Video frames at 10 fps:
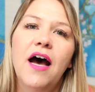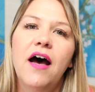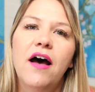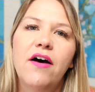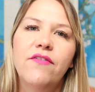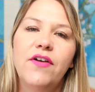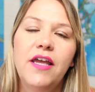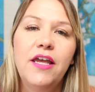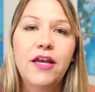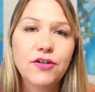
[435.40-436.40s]
of
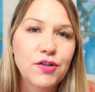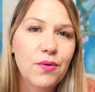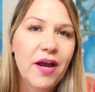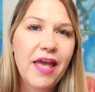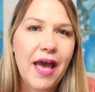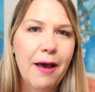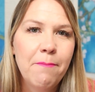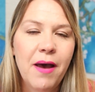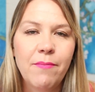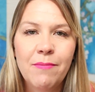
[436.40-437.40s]
here's who I
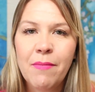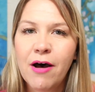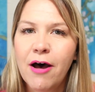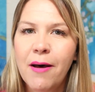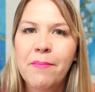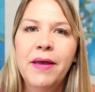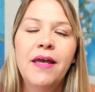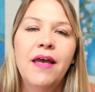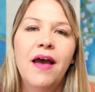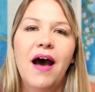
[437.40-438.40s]
am, I'm a mom,
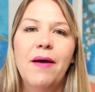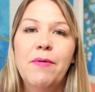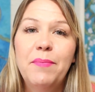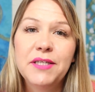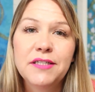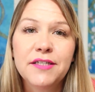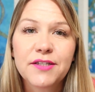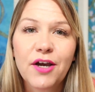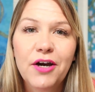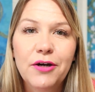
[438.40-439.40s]
I'm a
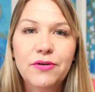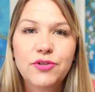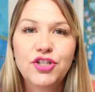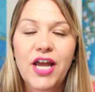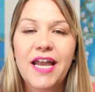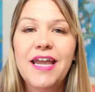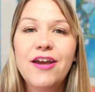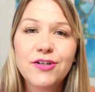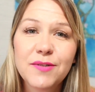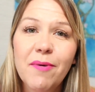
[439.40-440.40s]
business coach, and
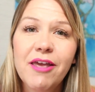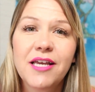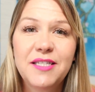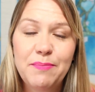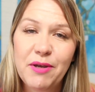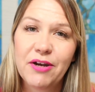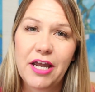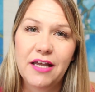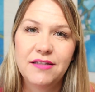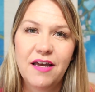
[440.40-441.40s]
here's my
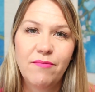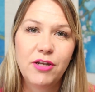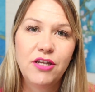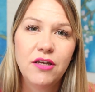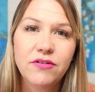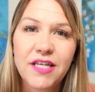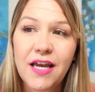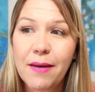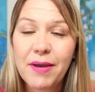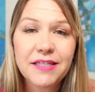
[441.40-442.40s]
experience. I've been
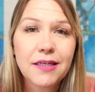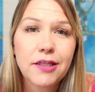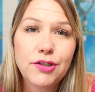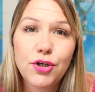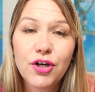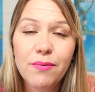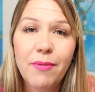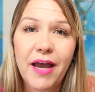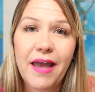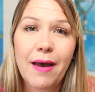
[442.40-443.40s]
using, I basically took
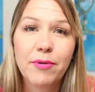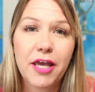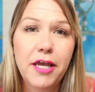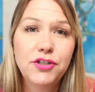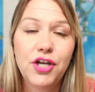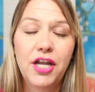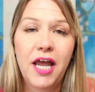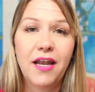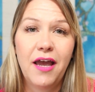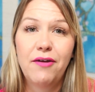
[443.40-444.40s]
my application
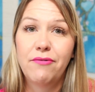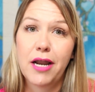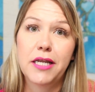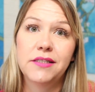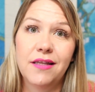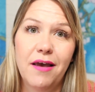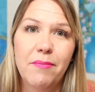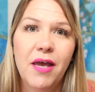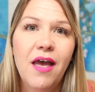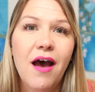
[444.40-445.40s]
and I read it to them.